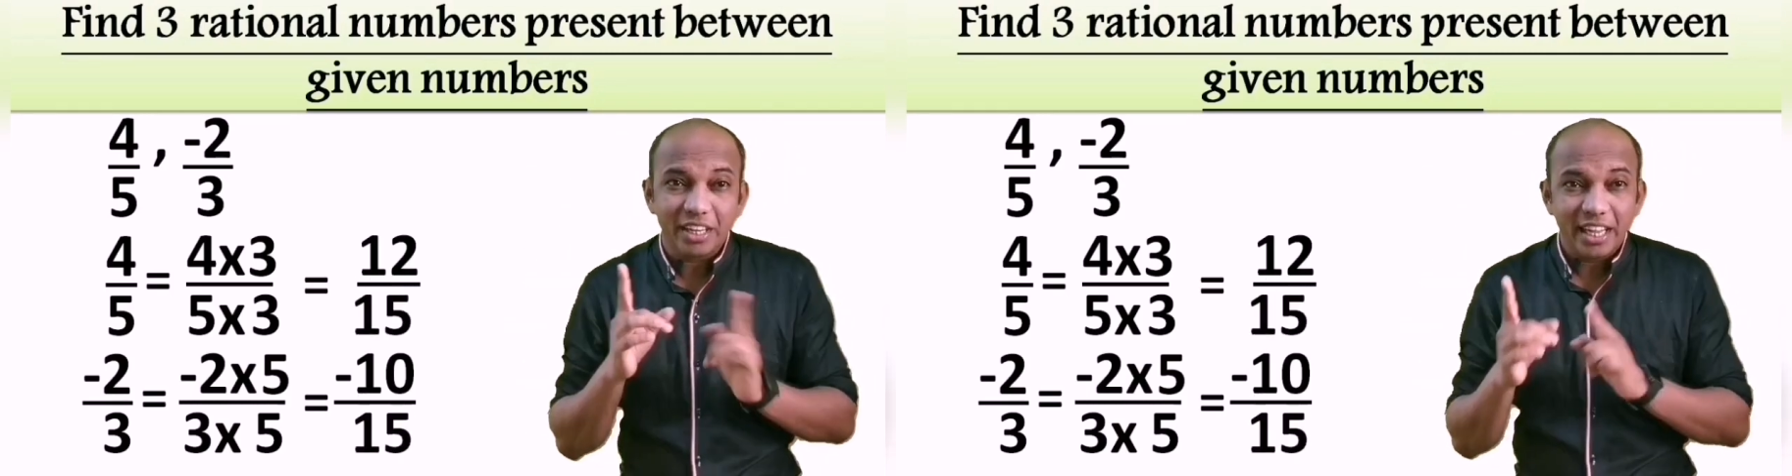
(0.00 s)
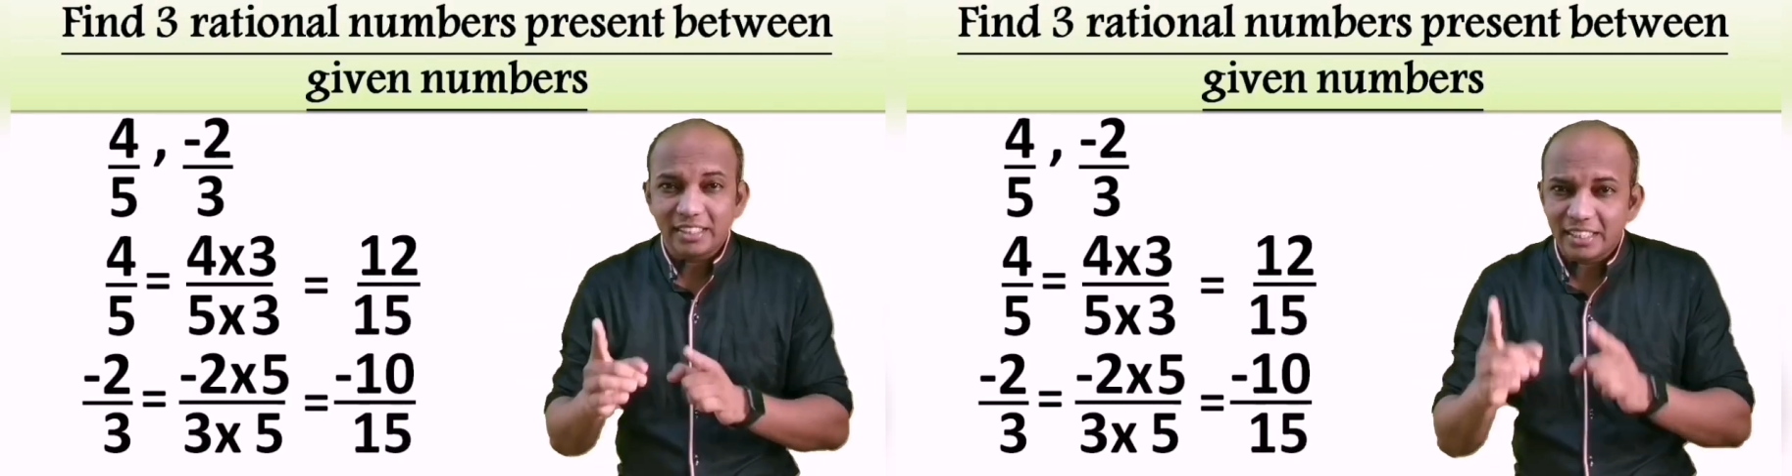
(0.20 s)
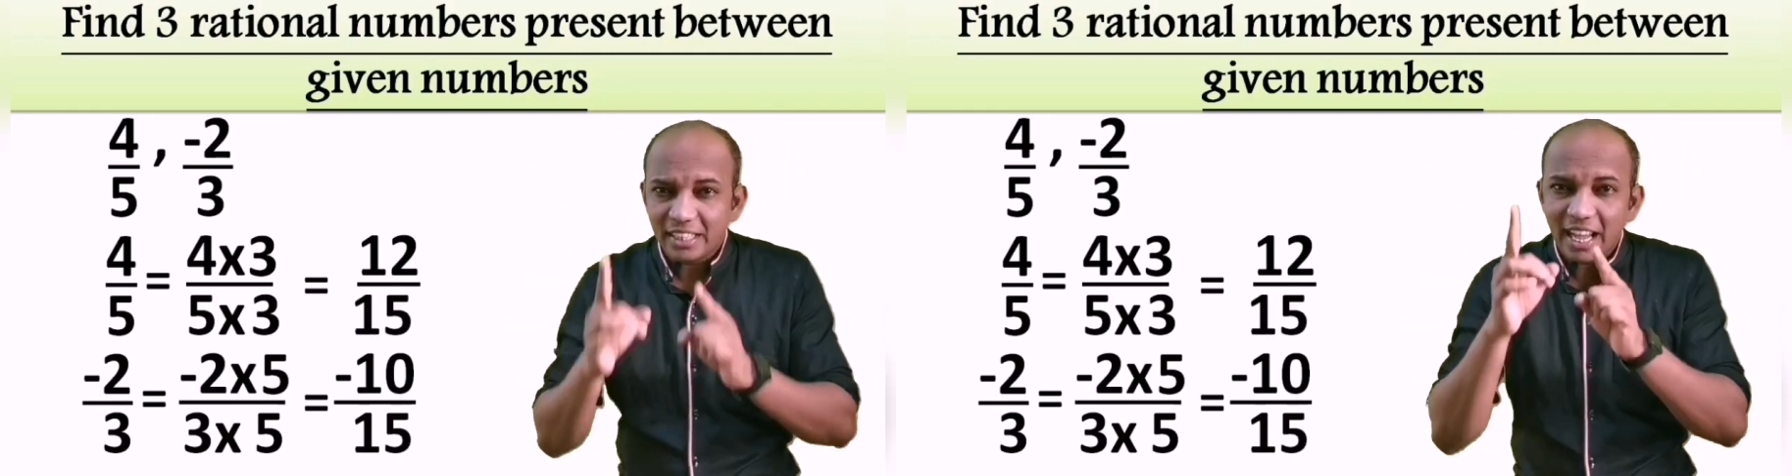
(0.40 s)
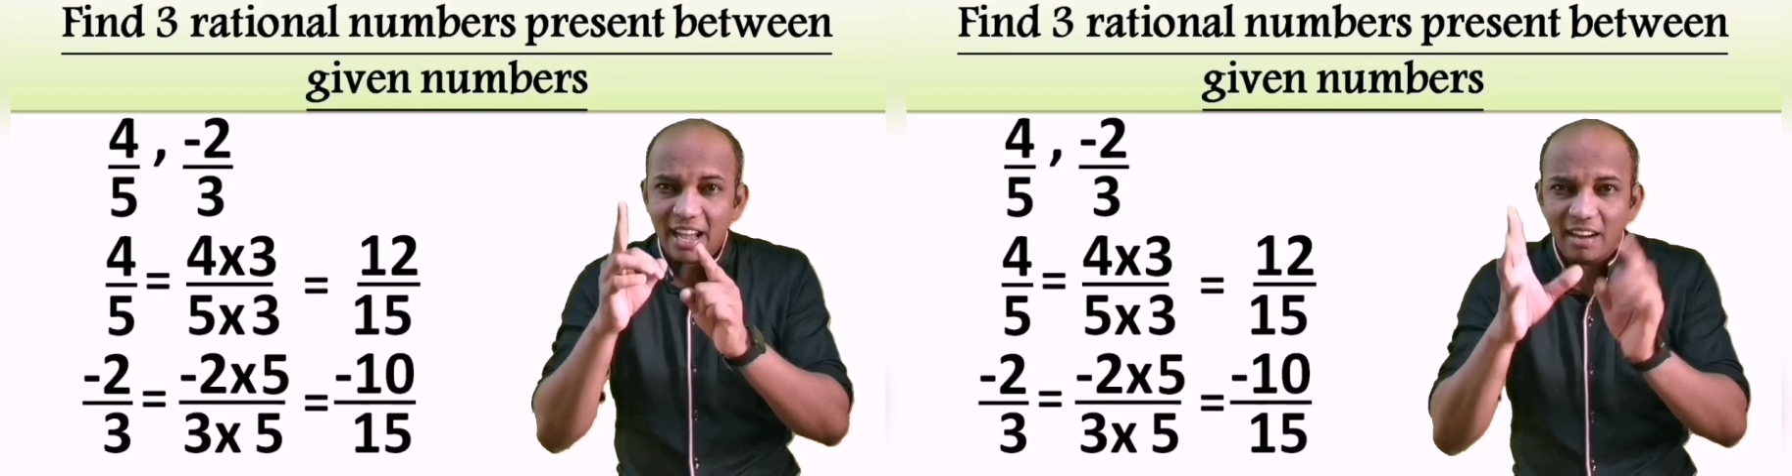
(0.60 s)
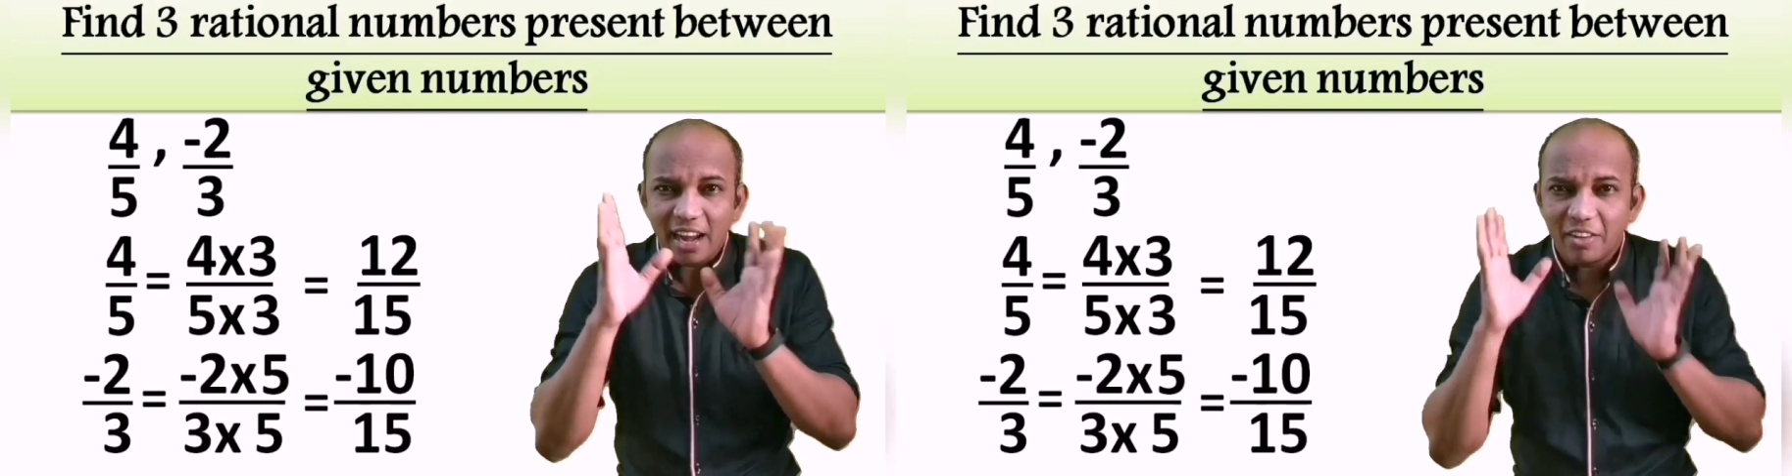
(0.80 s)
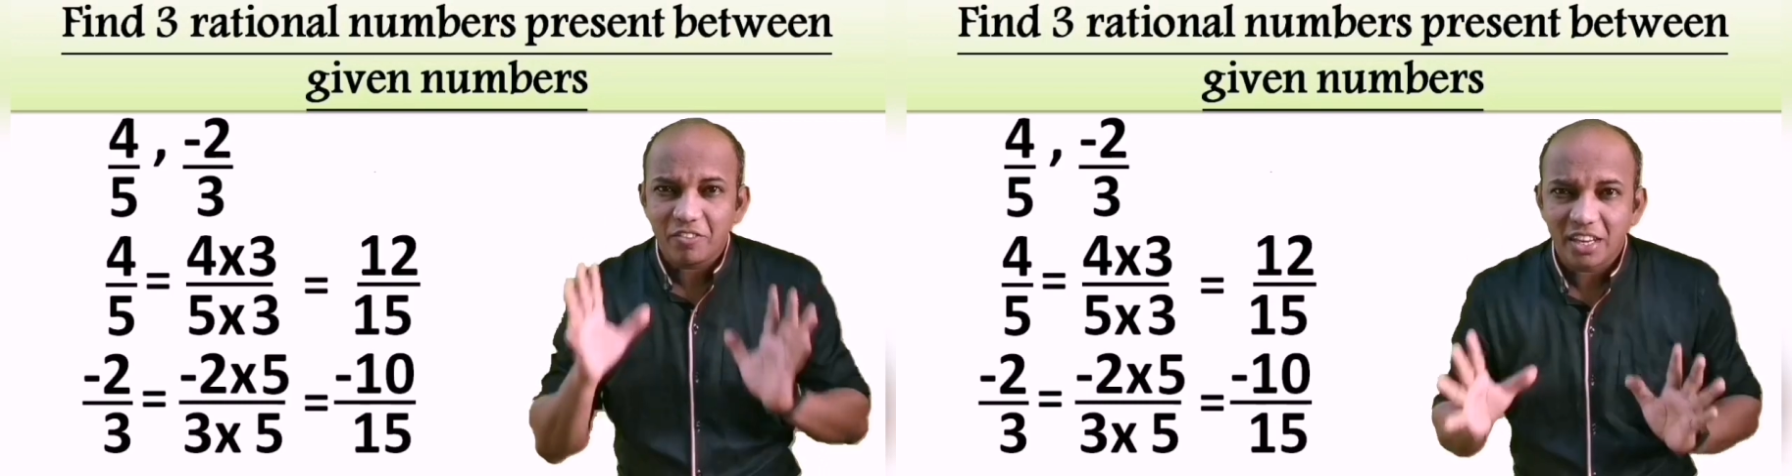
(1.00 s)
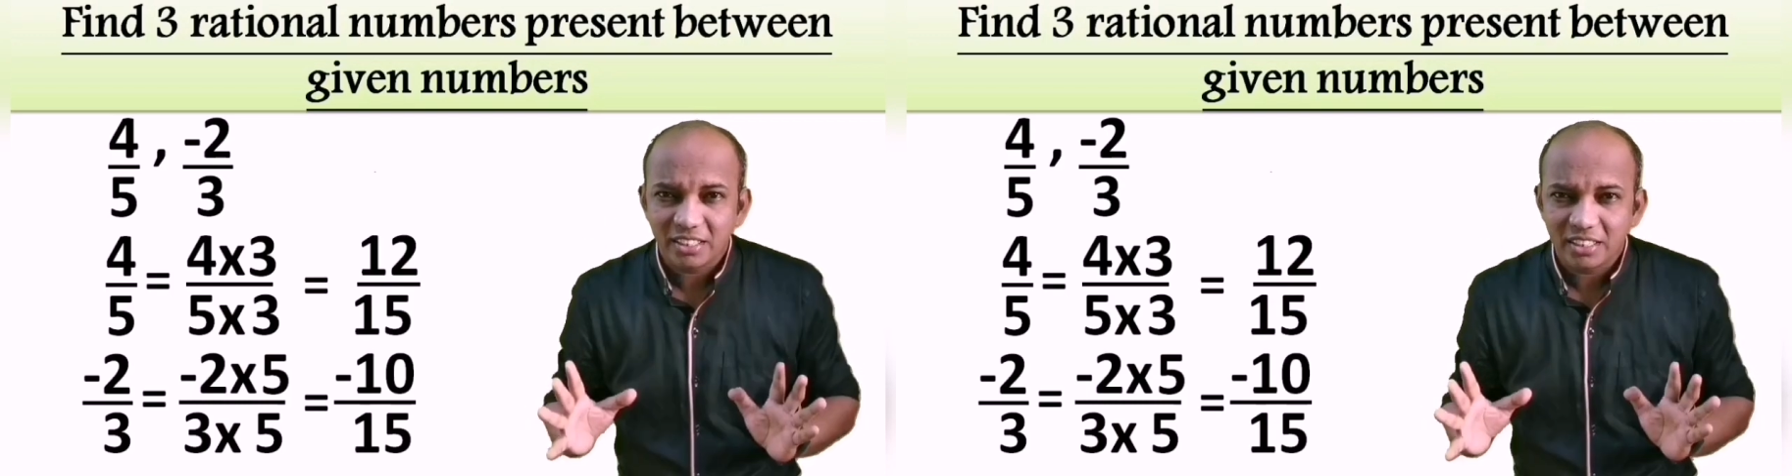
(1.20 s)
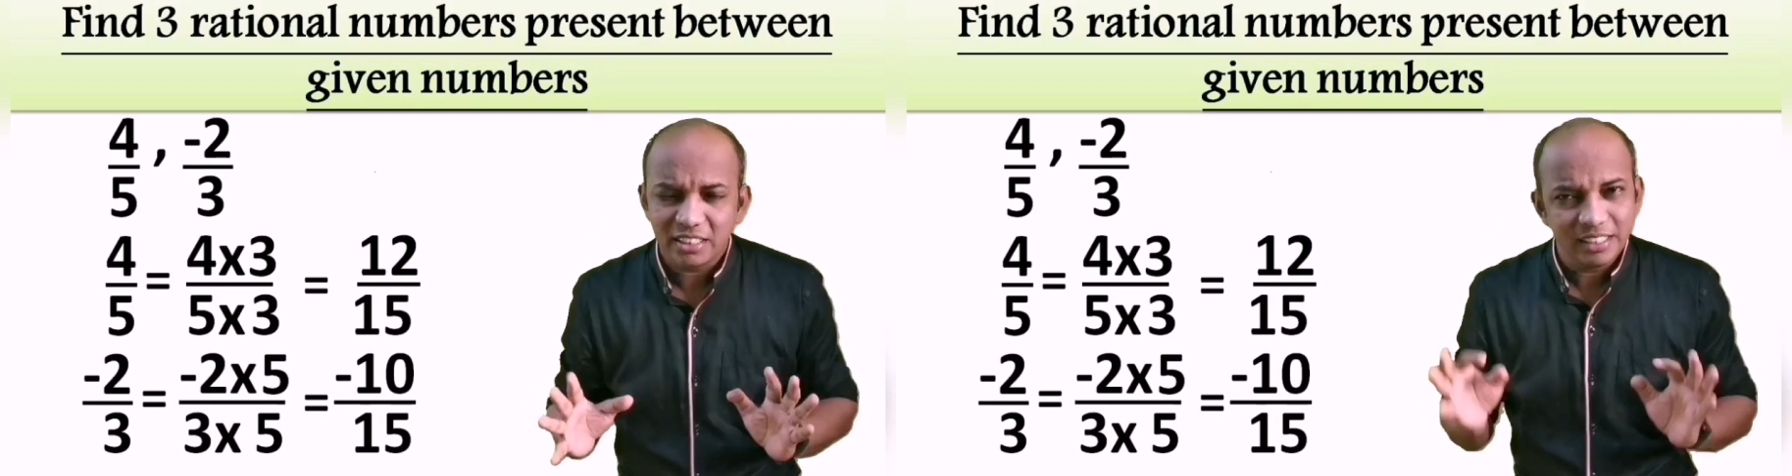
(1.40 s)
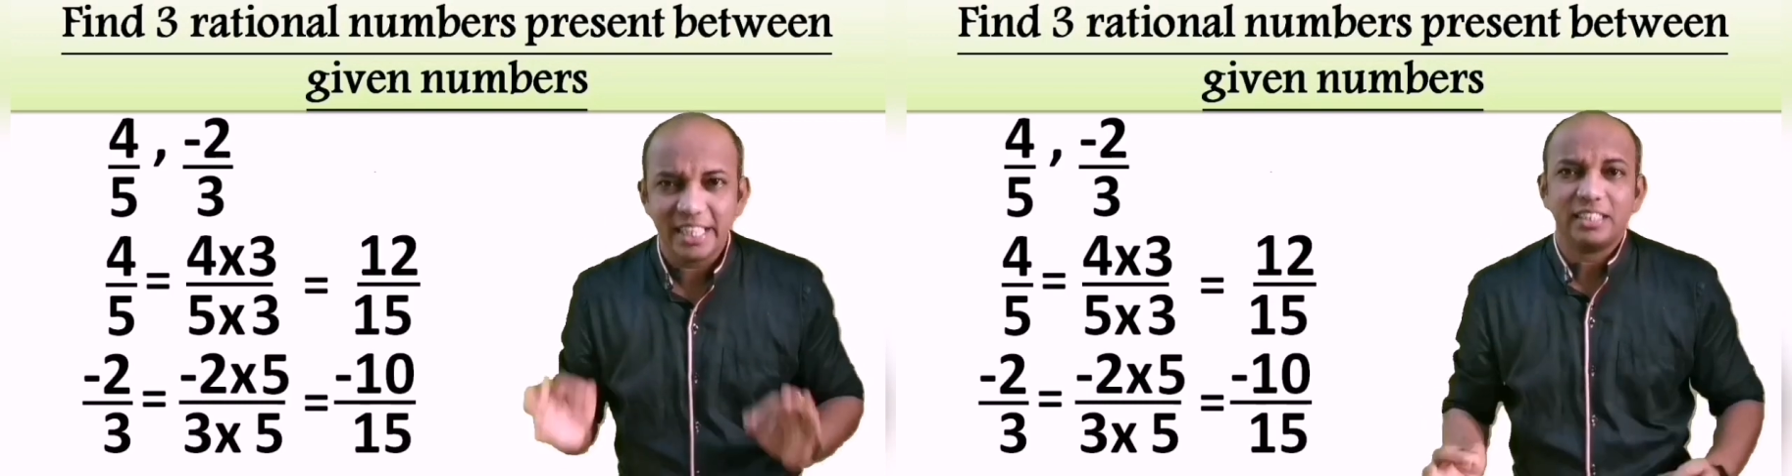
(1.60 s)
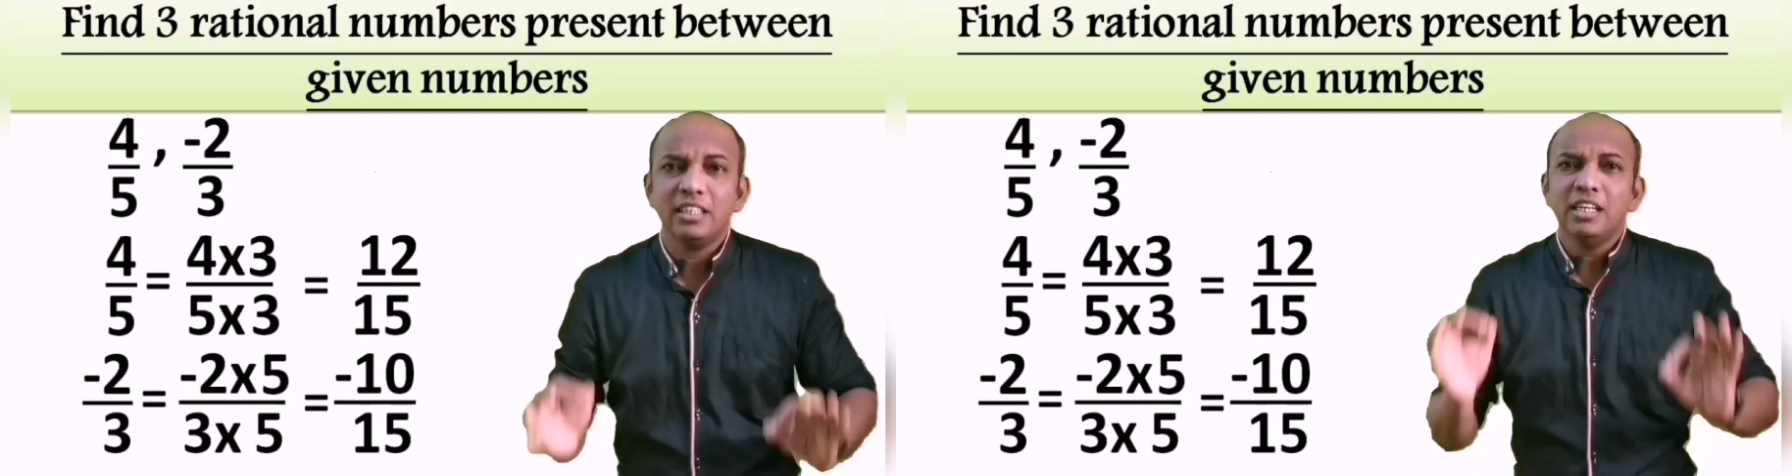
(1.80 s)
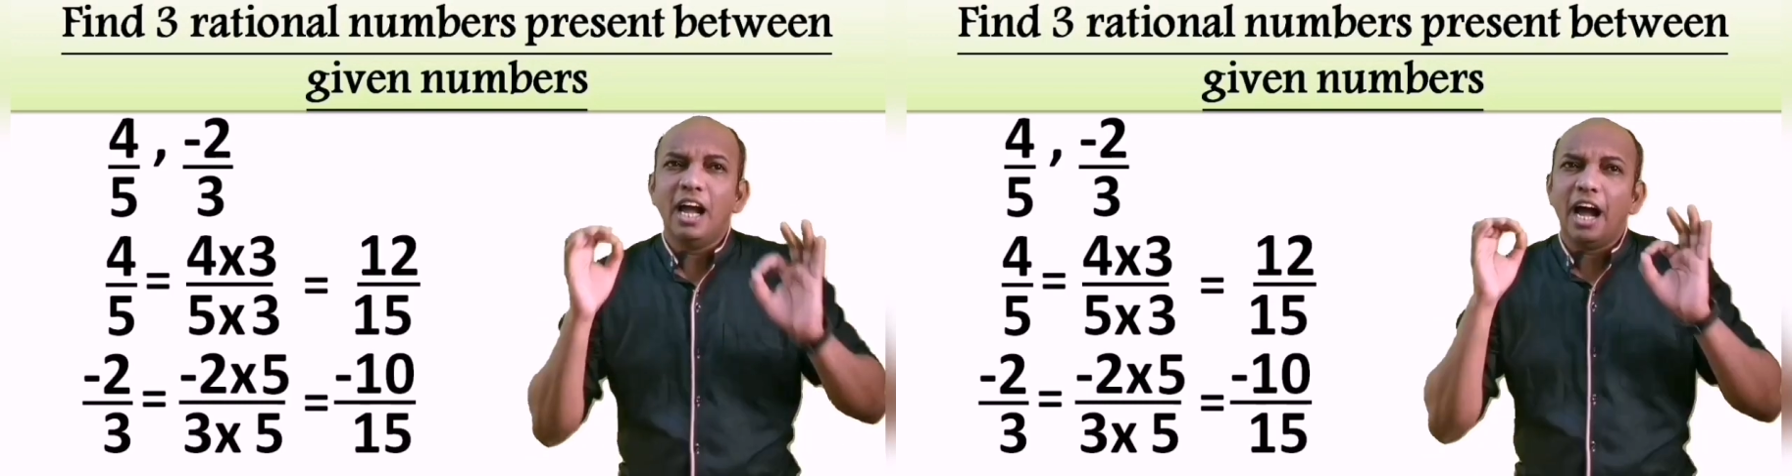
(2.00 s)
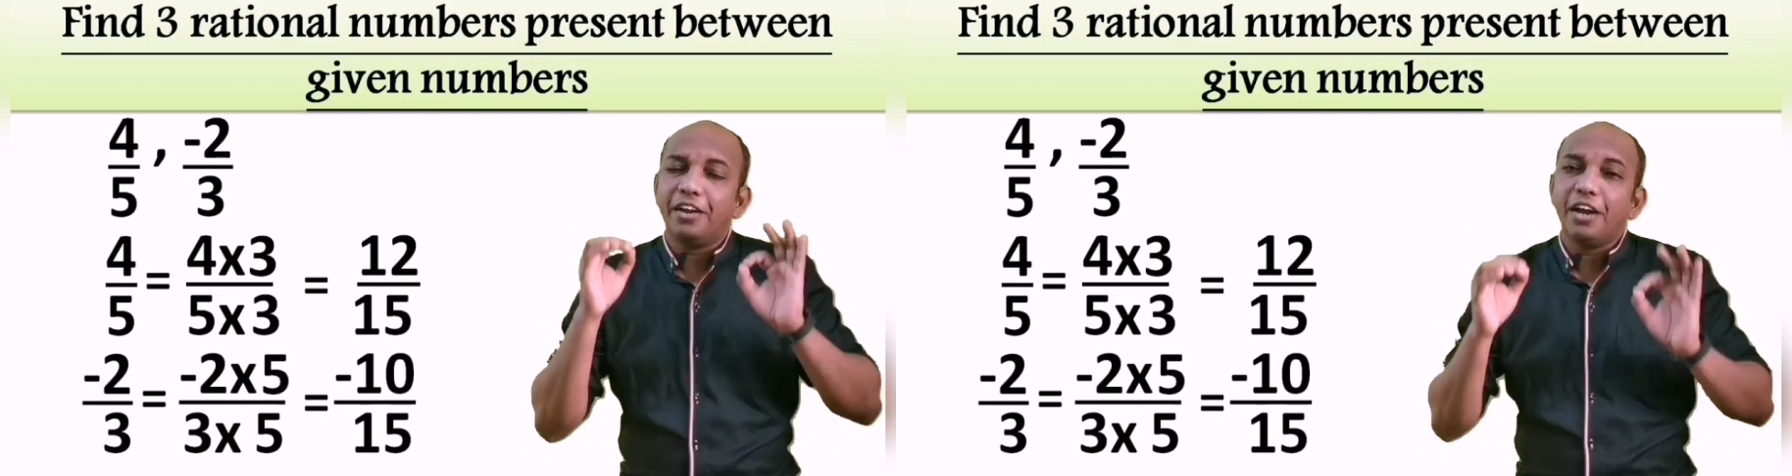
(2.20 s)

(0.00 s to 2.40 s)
So we can say they are like fractions. Yes.